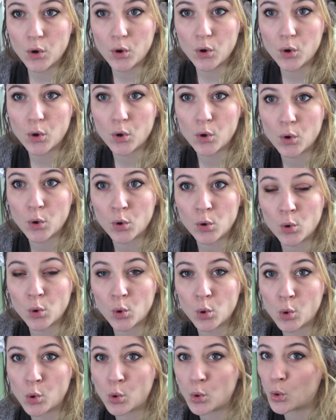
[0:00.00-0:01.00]
and
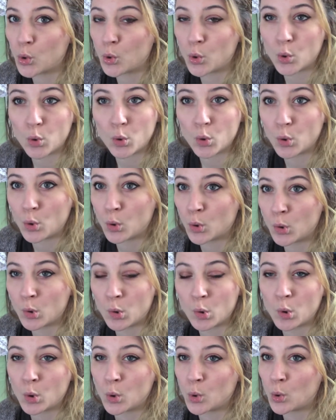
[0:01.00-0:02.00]
the kids were just in a
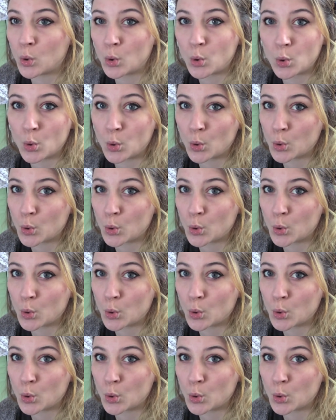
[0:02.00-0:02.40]
difficult